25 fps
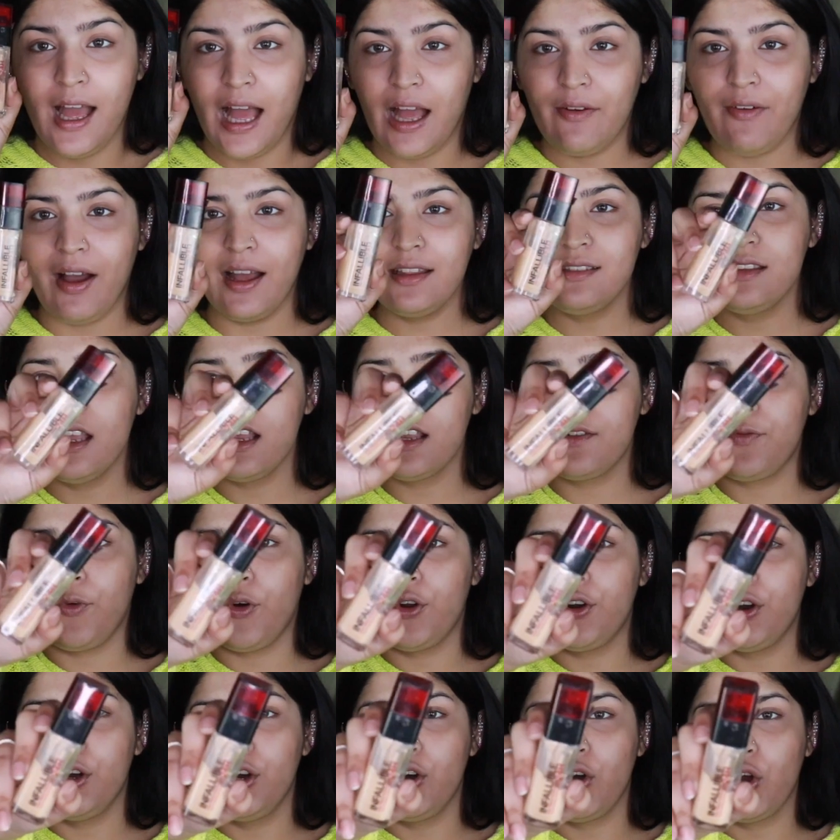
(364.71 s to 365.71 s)
I've had this
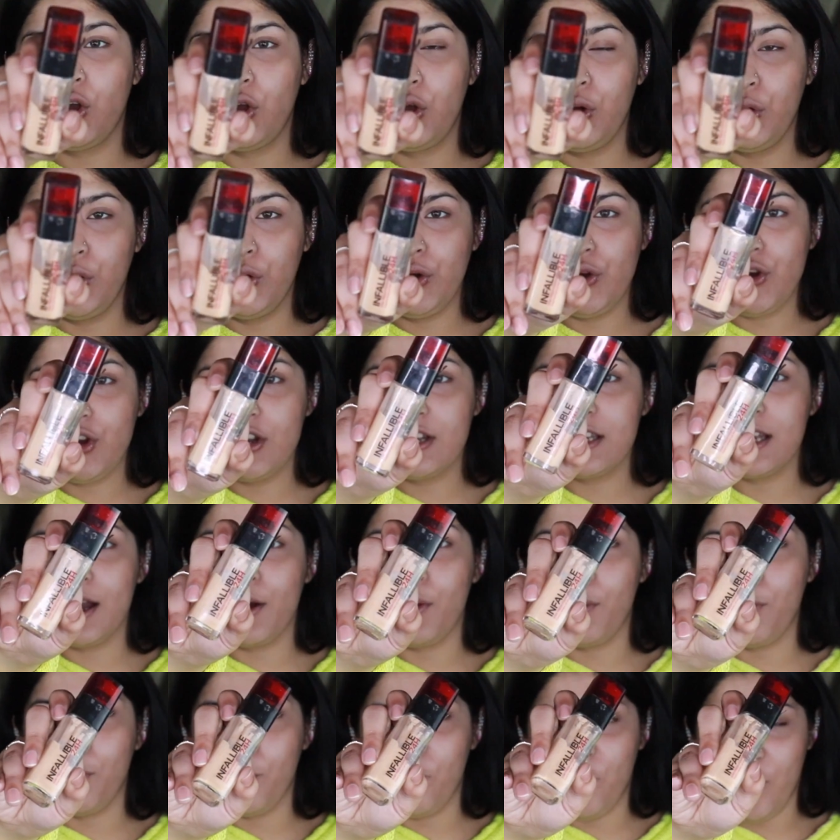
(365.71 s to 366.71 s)
for a
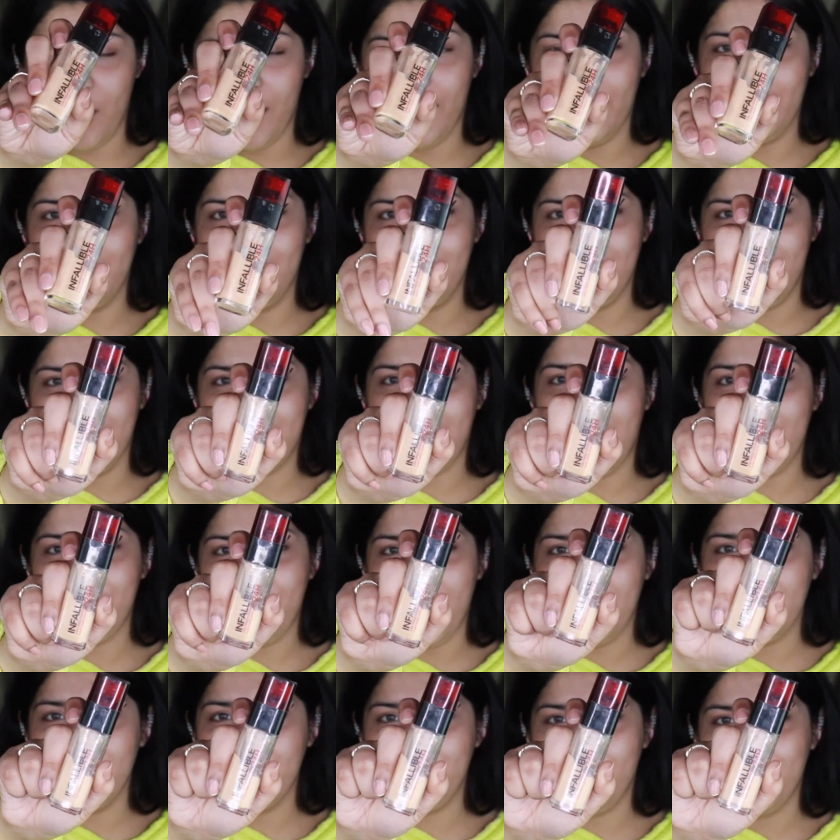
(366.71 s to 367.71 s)
good while, like I've
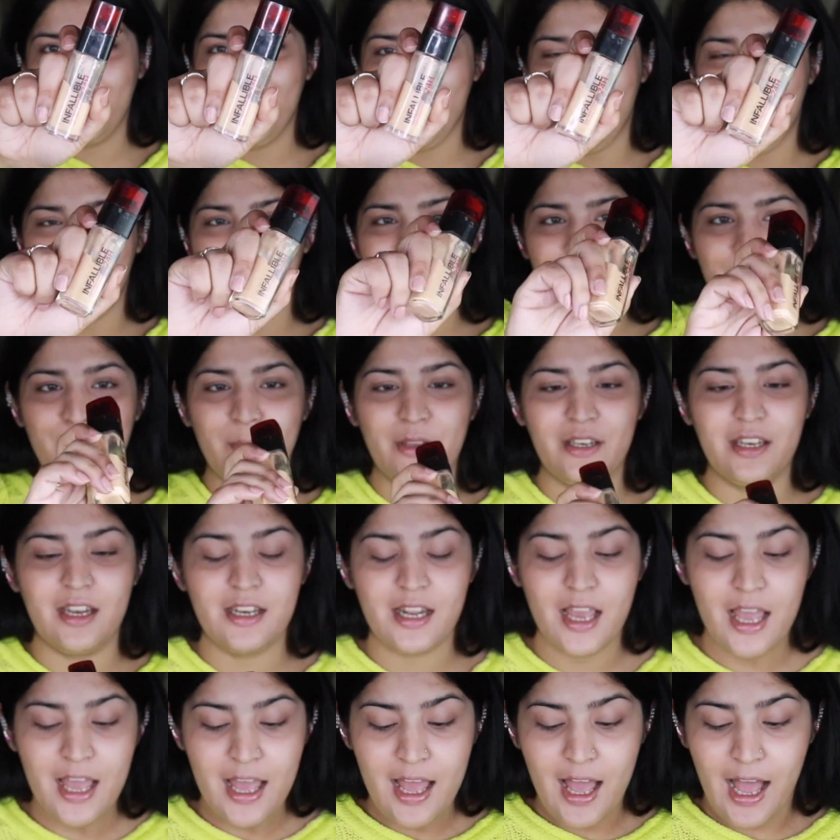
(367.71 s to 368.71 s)
had it for a hot
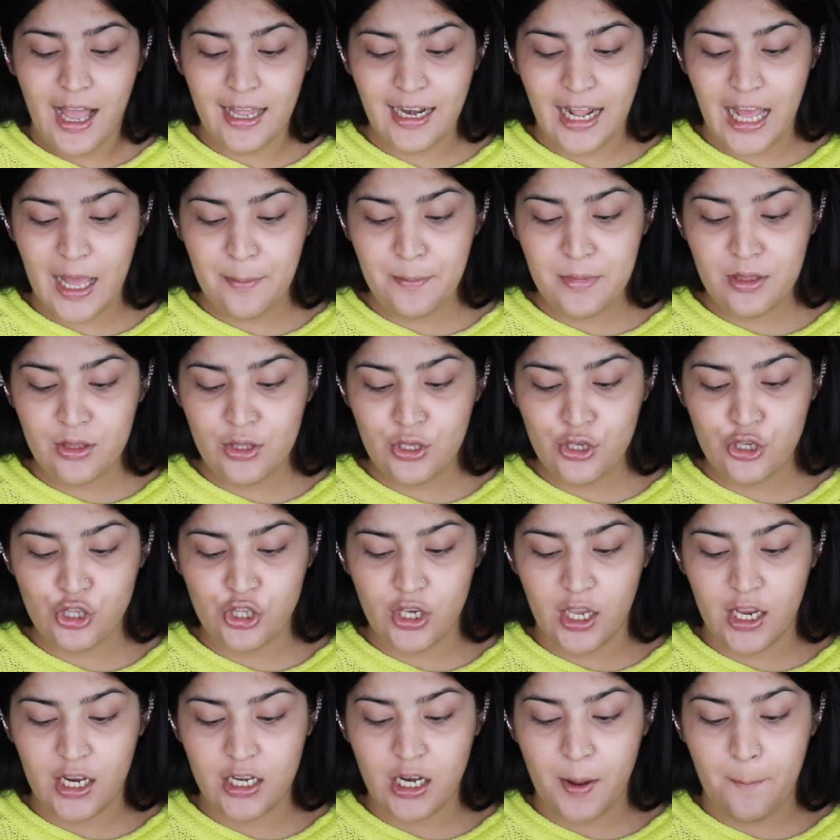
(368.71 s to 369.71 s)
minute, and I'm in the
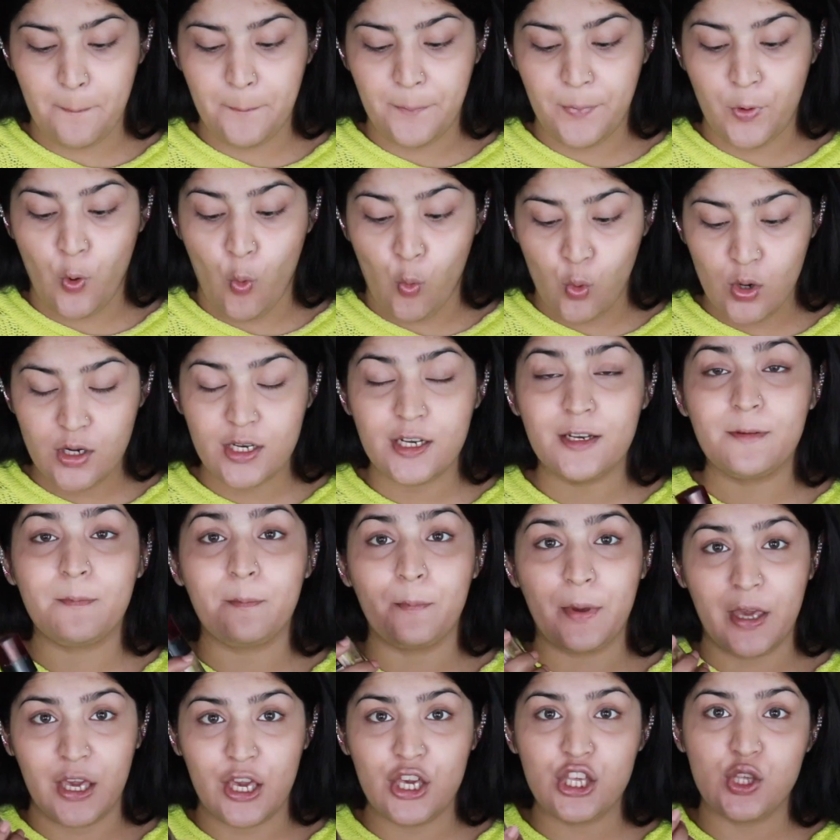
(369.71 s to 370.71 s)
shade
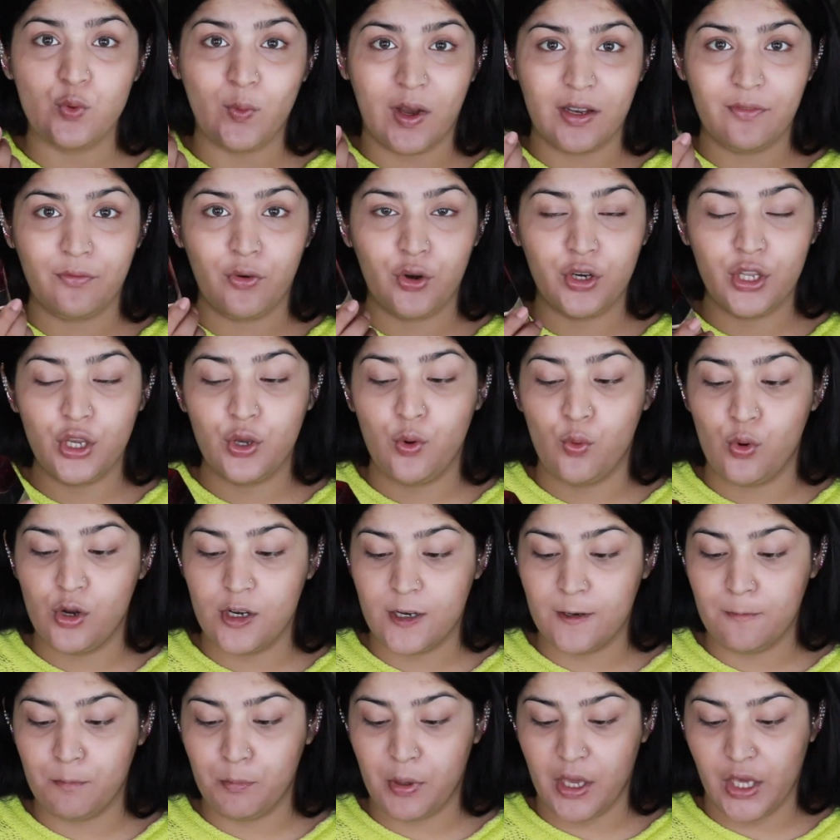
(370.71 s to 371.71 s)
Golden Beige, 140
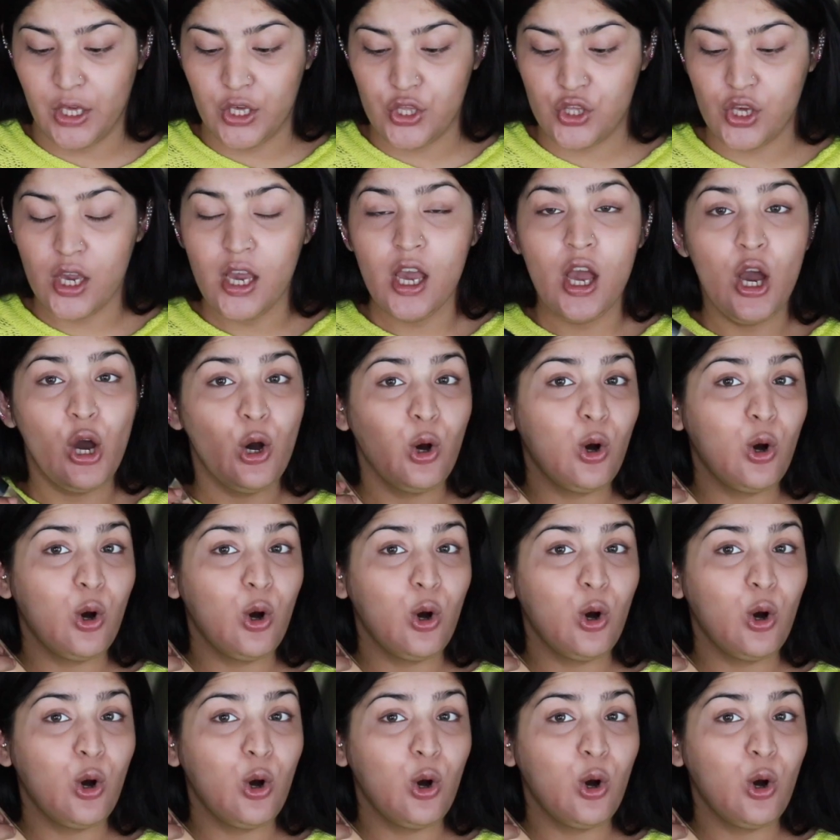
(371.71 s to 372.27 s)
Golden Beige.